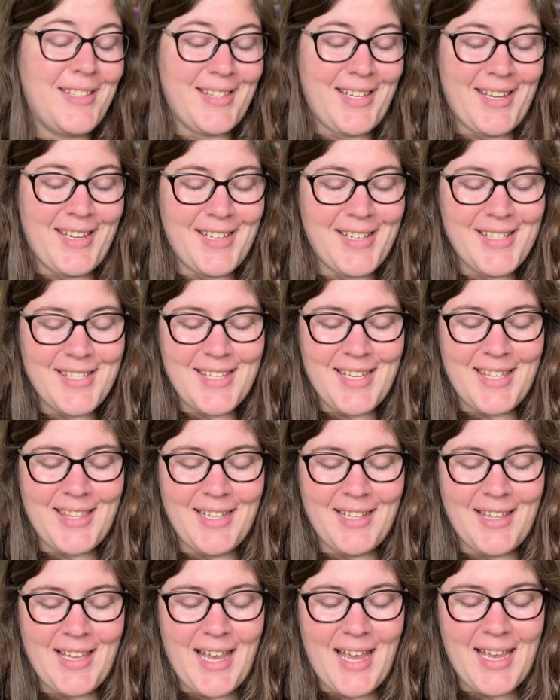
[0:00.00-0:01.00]
these in
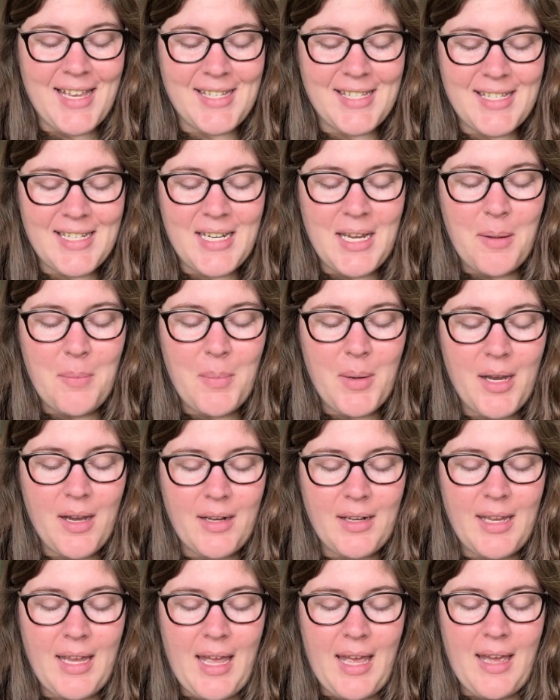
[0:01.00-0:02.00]
the last
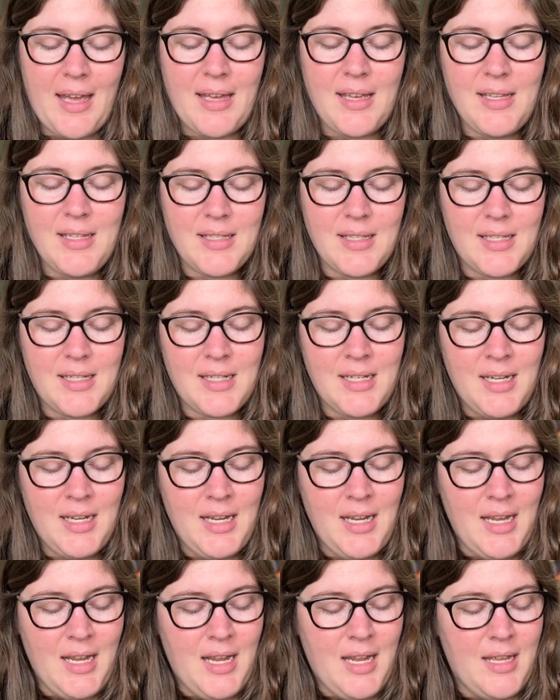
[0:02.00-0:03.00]
podcast.
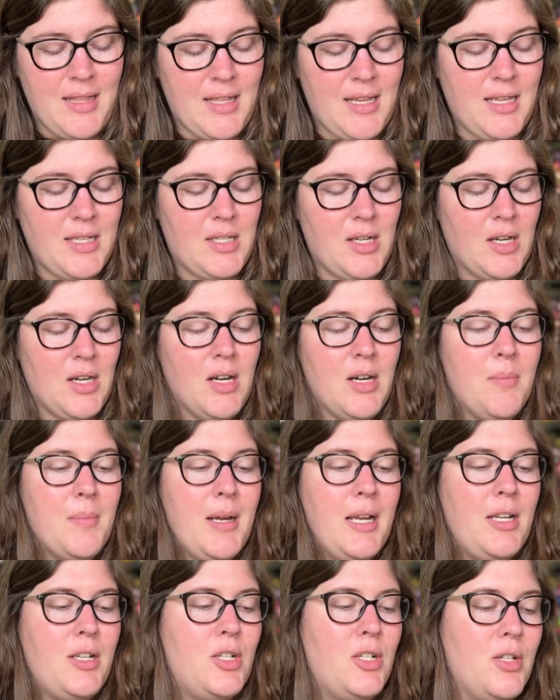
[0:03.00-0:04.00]
These are
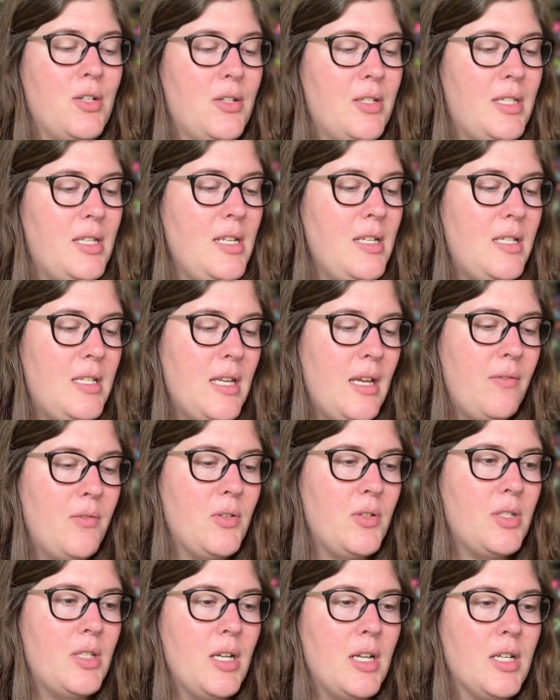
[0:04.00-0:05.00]
my Jersey Devil
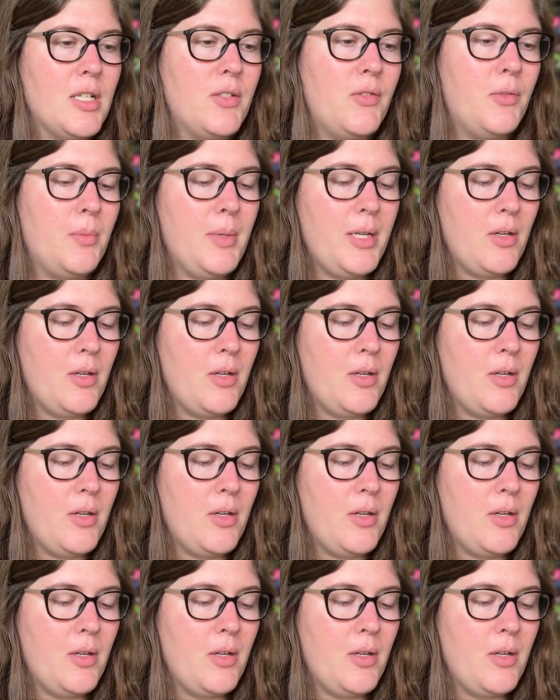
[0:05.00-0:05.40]
socks for my